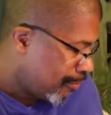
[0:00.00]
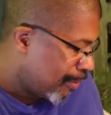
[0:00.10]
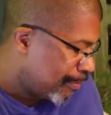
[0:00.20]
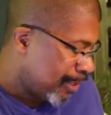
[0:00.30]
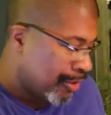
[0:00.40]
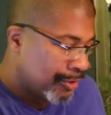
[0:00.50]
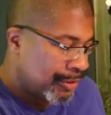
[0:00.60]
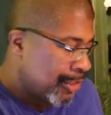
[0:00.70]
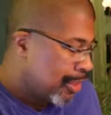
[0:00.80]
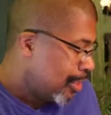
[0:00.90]
or my
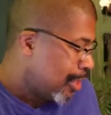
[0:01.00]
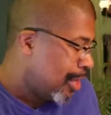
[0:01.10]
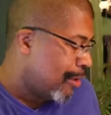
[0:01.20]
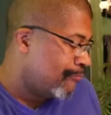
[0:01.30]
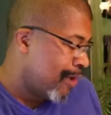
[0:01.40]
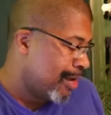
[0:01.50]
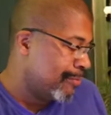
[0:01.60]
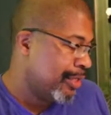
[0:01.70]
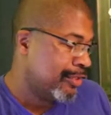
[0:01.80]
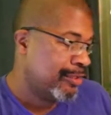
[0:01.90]
pills, uh,
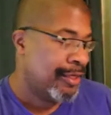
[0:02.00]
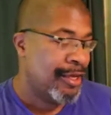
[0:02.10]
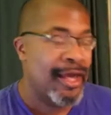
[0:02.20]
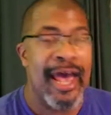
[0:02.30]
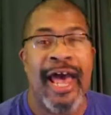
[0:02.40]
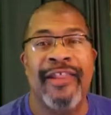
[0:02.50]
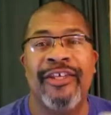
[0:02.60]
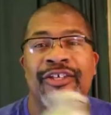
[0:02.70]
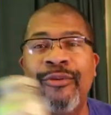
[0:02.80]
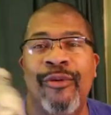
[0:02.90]
vitamins,
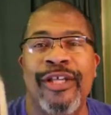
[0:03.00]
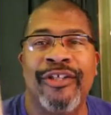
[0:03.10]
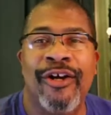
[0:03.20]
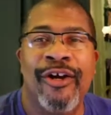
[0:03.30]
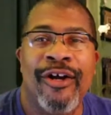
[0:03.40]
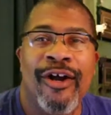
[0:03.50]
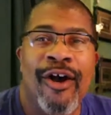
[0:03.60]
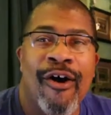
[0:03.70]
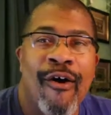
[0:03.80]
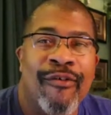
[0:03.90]
and these are the ones that are
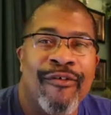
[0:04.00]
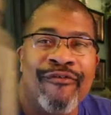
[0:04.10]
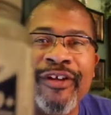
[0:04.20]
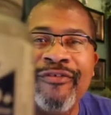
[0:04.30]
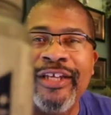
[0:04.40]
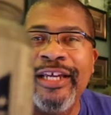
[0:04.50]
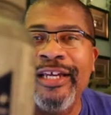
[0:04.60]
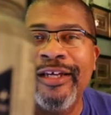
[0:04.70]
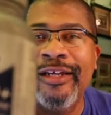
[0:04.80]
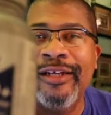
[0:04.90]
over
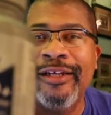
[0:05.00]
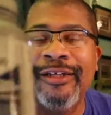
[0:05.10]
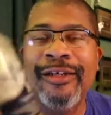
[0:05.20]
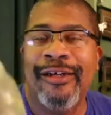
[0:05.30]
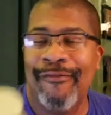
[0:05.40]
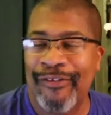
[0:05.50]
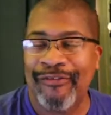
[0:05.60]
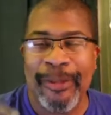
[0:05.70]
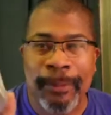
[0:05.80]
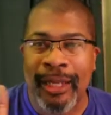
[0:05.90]
50,
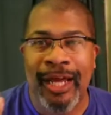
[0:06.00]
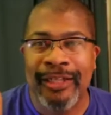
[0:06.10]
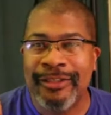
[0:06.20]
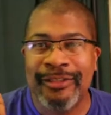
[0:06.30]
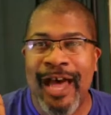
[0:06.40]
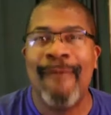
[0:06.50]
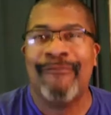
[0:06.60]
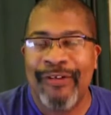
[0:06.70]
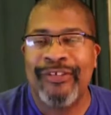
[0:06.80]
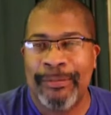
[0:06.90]
50 plus.
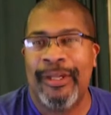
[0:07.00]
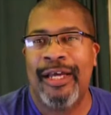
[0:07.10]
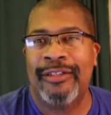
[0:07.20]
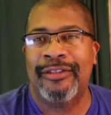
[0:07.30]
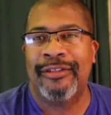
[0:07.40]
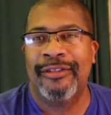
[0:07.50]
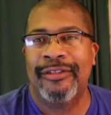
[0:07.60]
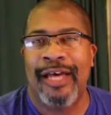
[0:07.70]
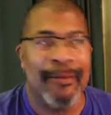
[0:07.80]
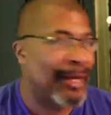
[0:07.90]
I'm 50 plus.
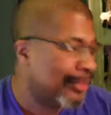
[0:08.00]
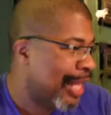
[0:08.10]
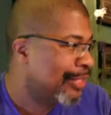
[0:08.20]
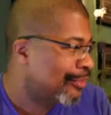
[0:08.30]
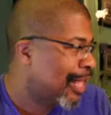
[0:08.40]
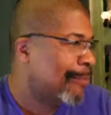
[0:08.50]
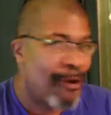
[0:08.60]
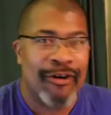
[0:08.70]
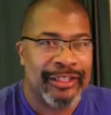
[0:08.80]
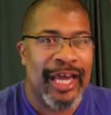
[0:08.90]
I'm like that. That
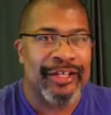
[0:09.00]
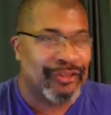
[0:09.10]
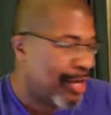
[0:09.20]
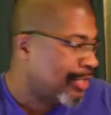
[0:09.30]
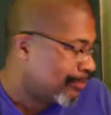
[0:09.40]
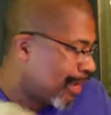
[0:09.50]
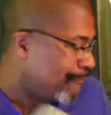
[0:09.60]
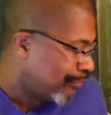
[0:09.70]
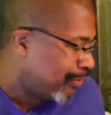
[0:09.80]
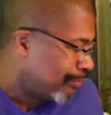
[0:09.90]
part is kind of strange. I'm like
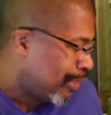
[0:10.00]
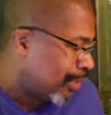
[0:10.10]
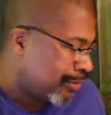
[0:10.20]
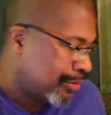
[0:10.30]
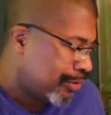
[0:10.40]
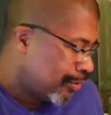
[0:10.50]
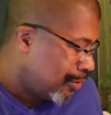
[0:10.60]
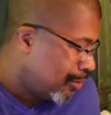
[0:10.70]
I'm 50 plus.